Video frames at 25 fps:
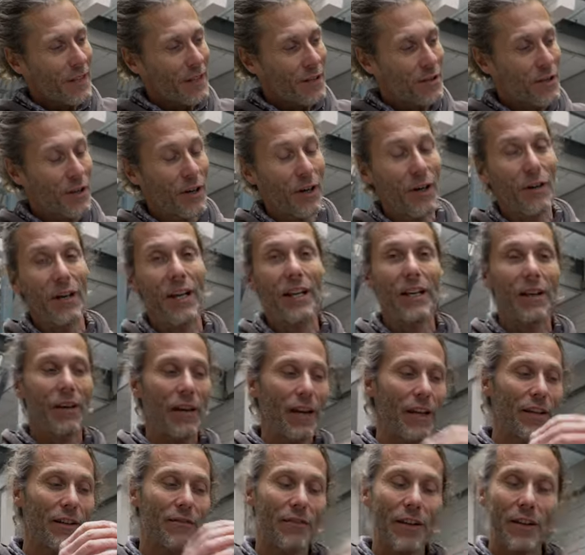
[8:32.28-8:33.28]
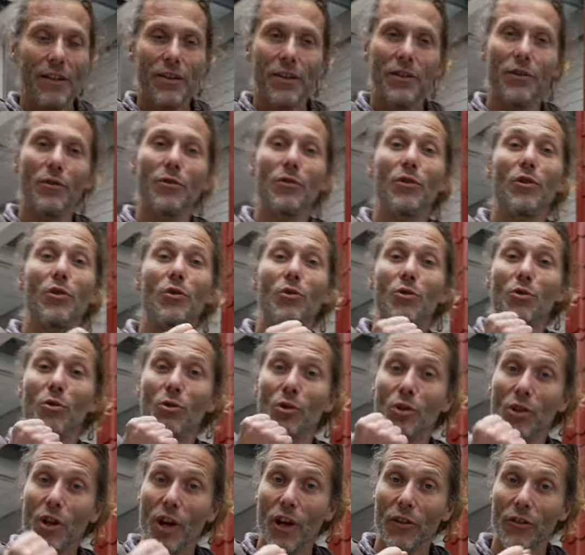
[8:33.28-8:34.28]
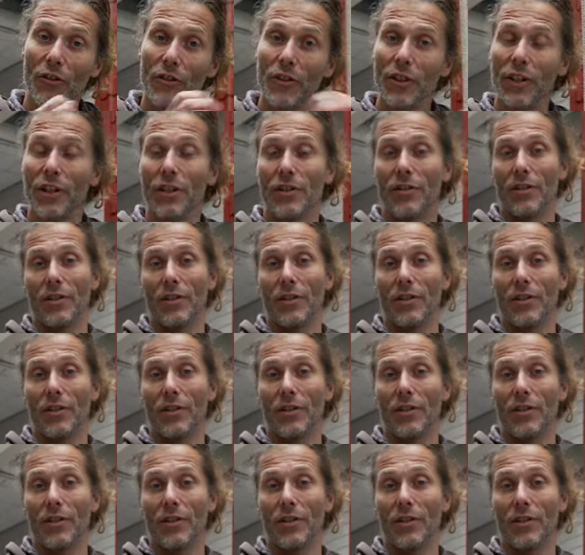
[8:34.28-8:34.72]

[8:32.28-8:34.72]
So in the rescue, you do not need